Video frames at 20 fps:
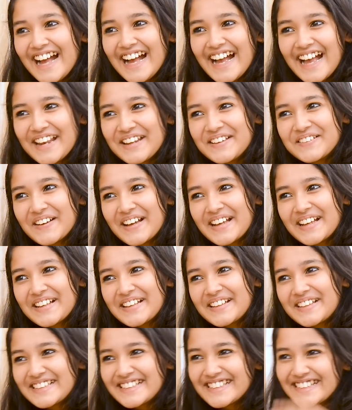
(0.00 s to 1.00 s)
Why not?
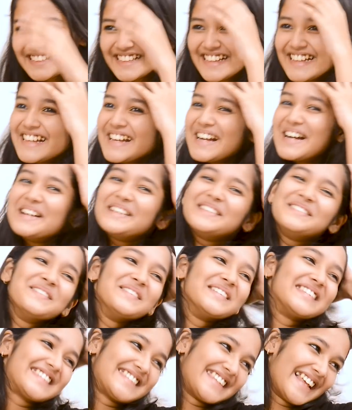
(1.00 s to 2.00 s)
No, but
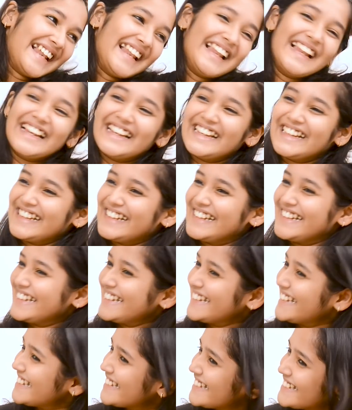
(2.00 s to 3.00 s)
you haven't done your
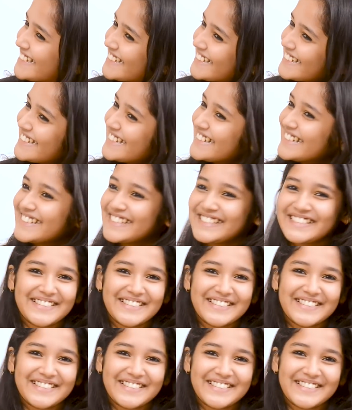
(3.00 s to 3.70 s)
Hindi film, right?